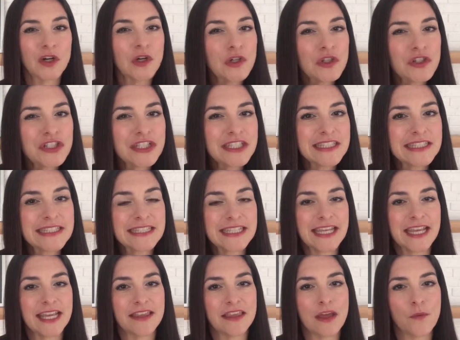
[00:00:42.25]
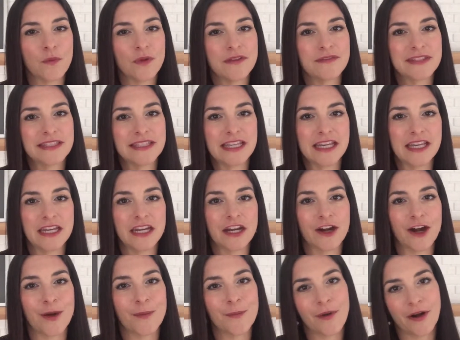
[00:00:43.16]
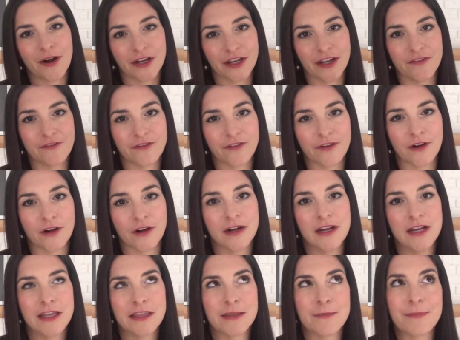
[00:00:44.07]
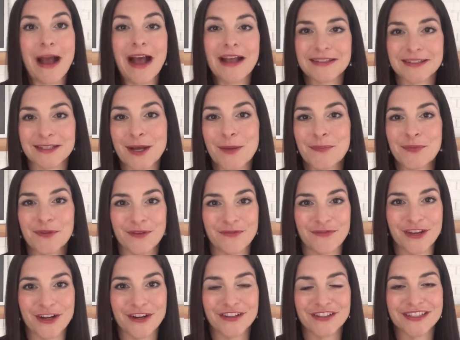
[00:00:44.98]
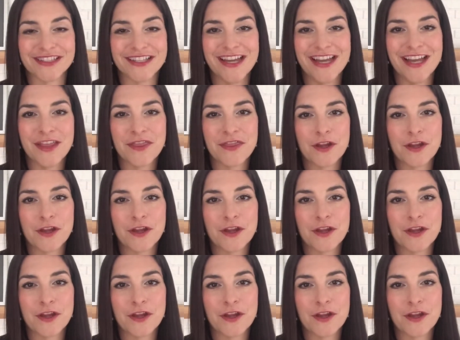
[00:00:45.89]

urgency that we've seen in our market for the past couple of years.